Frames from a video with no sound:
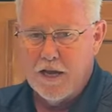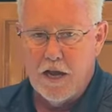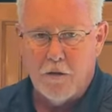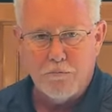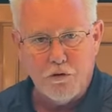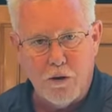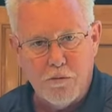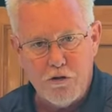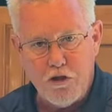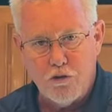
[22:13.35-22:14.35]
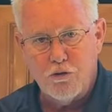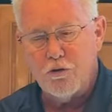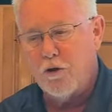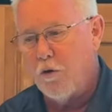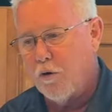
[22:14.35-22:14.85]
help troubleshoot
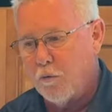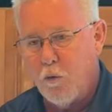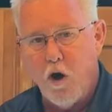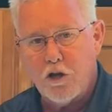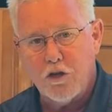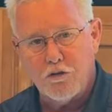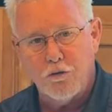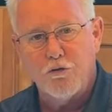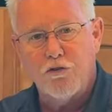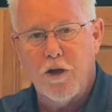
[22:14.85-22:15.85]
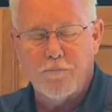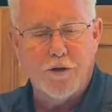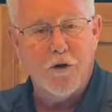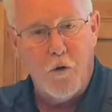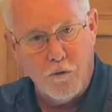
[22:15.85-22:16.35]
or walk you through
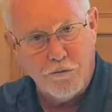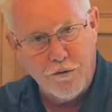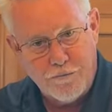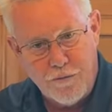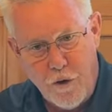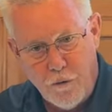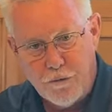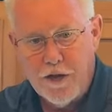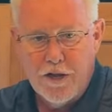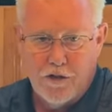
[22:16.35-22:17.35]
something over the phone,